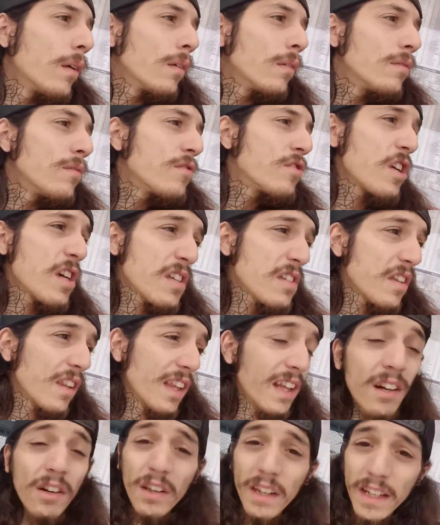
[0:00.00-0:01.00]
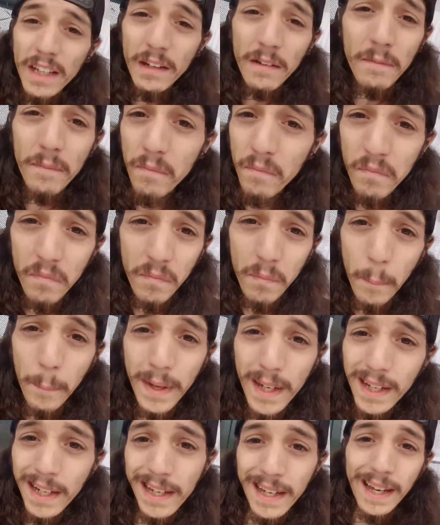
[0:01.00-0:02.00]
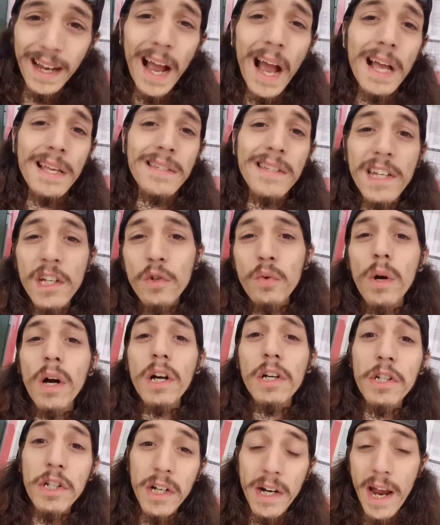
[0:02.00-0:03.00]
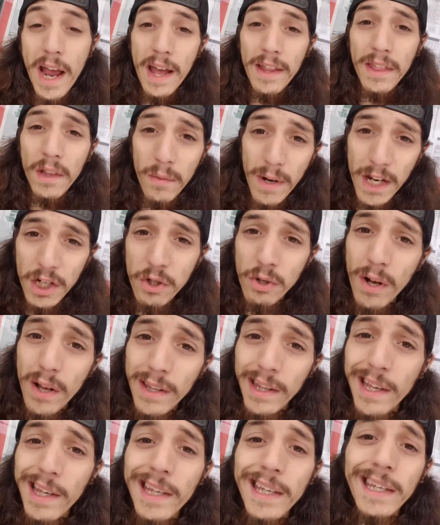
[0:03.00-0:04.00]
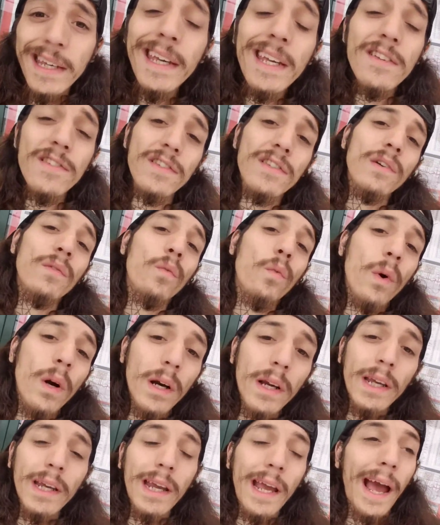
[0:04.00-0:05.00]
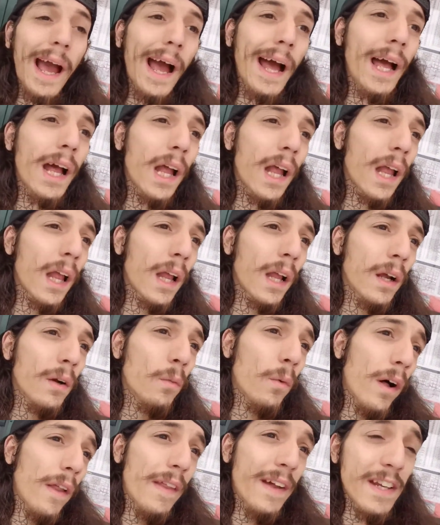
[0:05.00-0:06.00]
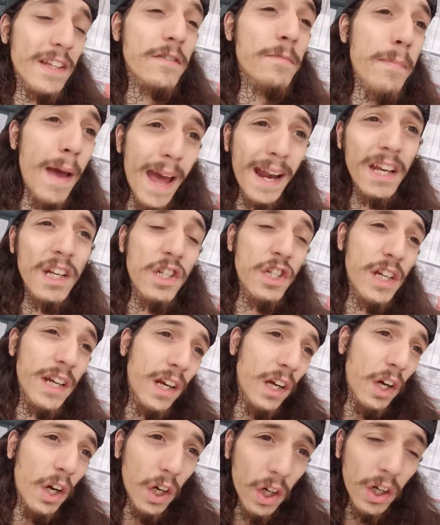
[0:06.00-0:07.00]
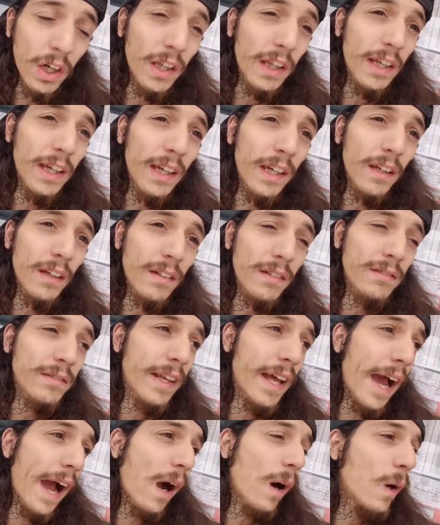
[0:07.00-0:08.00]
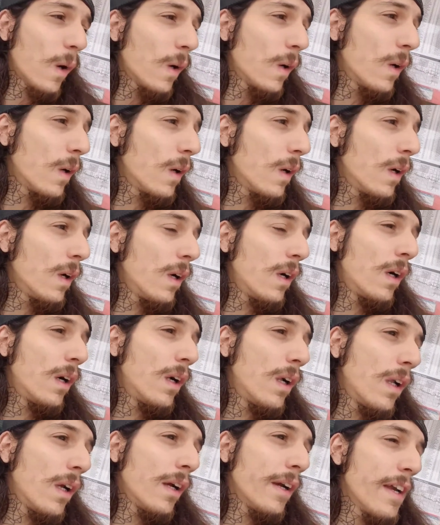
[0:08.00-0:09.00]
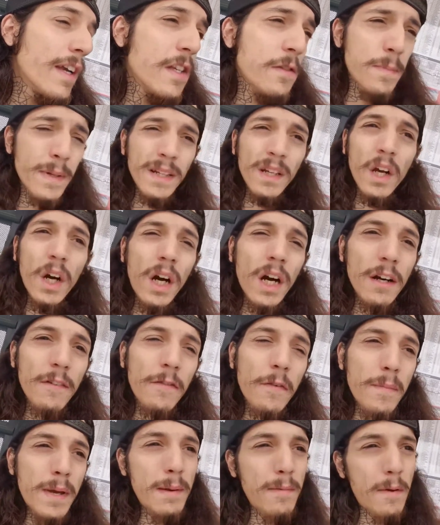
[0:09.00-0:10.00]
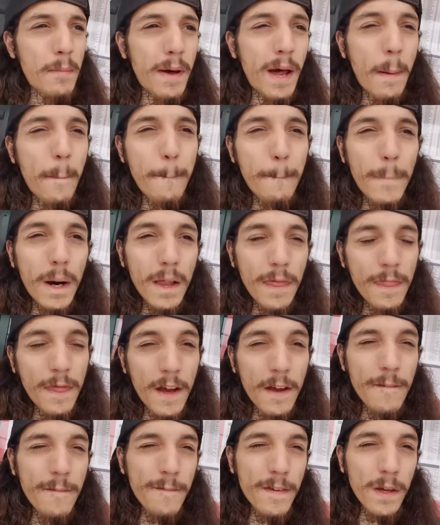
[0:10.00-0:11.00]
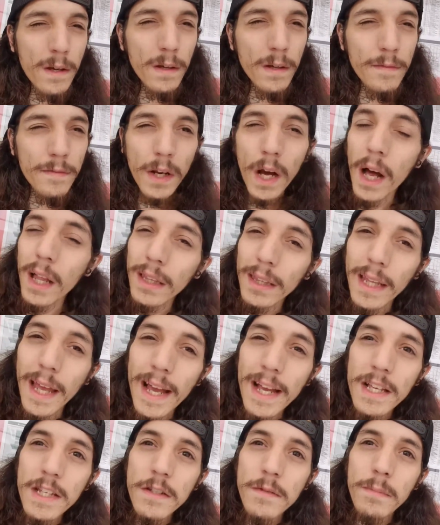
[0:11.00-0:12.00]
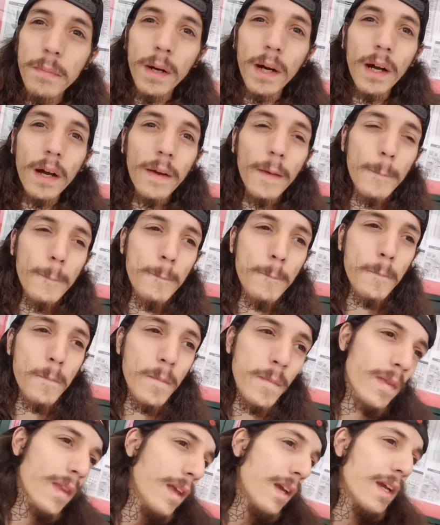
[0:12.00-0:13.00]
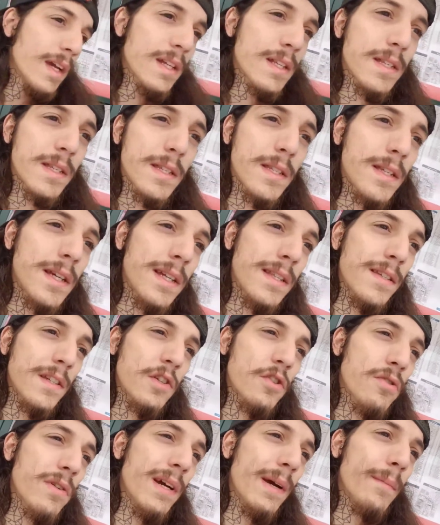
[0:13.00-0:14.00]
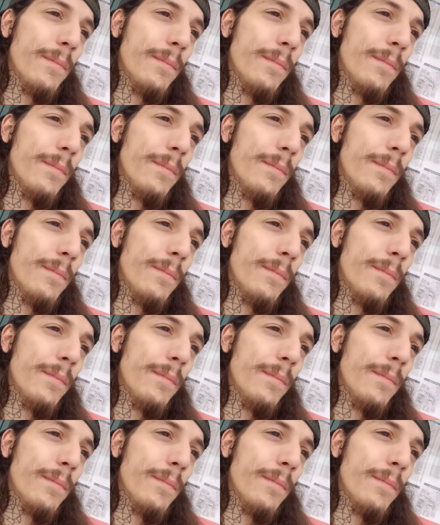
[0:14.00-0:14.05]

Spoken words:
just literally be a kick-ass dishwasher at the restaurant that he's working at, well, that he's managing currently now. He's been gone for maybe about a month, I feel, if not less, but it's a trip.